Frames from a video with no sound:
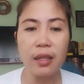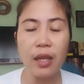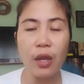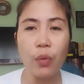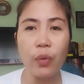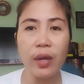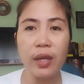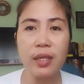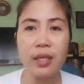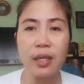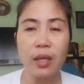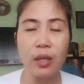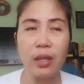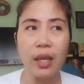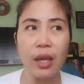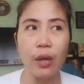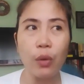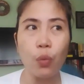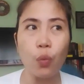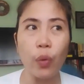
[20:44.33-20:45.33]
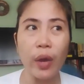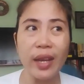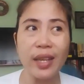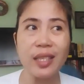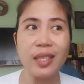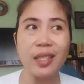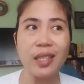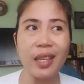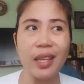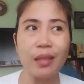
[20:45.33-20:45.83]
they
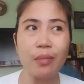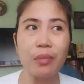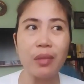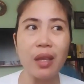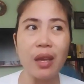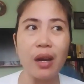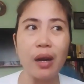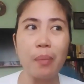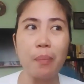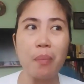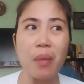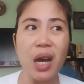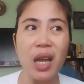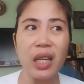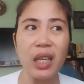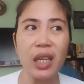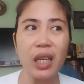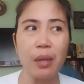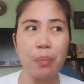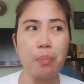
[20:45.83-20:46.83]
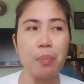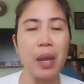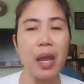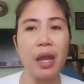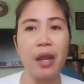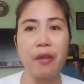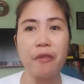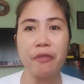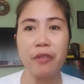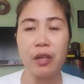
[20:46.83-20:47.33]
wasted their money
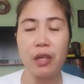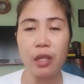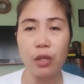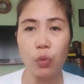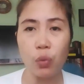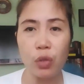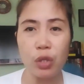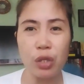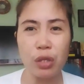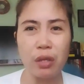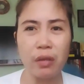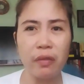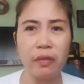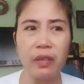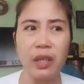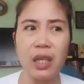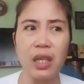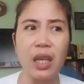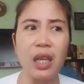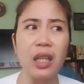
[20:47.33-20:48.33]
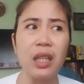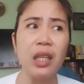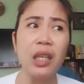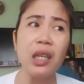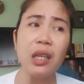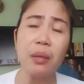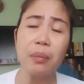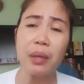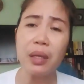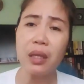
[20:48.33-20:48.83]
paying for the tuition fee na
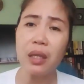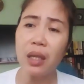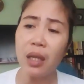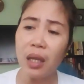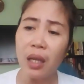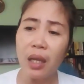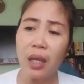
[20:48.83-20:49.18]
hindi naman